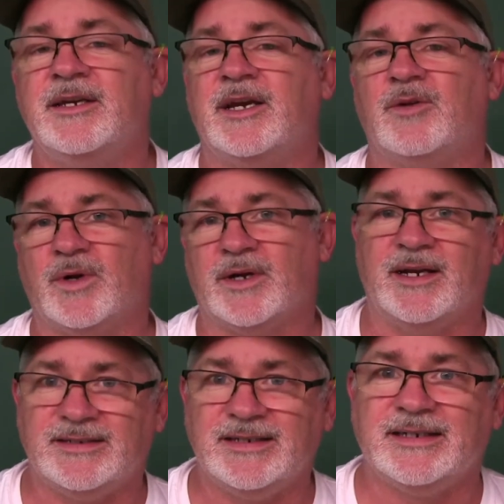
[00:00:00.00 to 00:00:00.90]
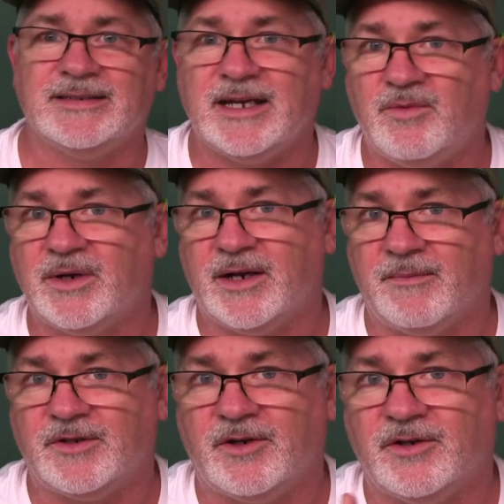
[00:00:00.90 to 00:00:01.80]
And what I did is I went
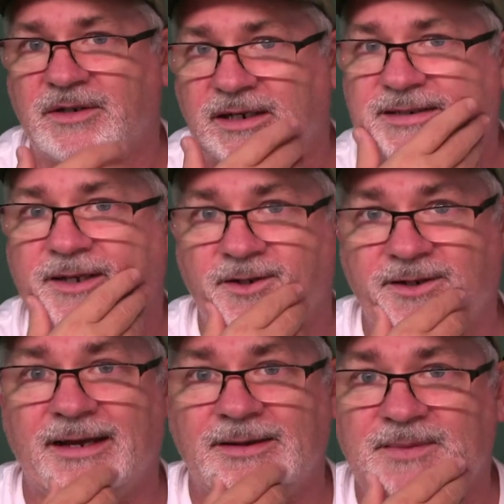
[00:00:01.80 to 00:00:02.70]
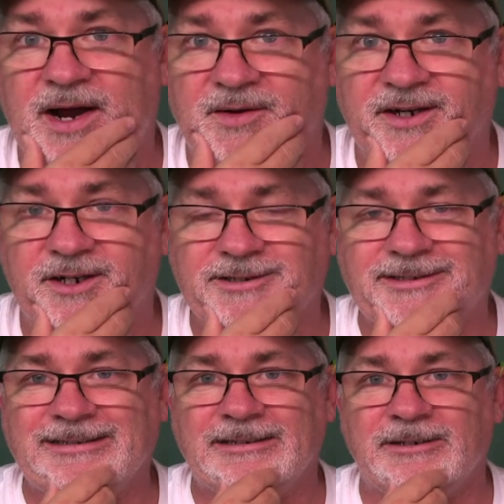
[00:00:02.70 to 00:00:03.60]
up to her and I said, okay, Mara, here's
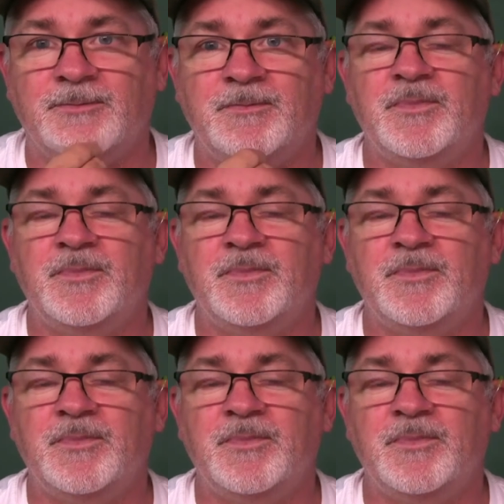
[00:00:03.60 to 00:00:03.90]
the deal.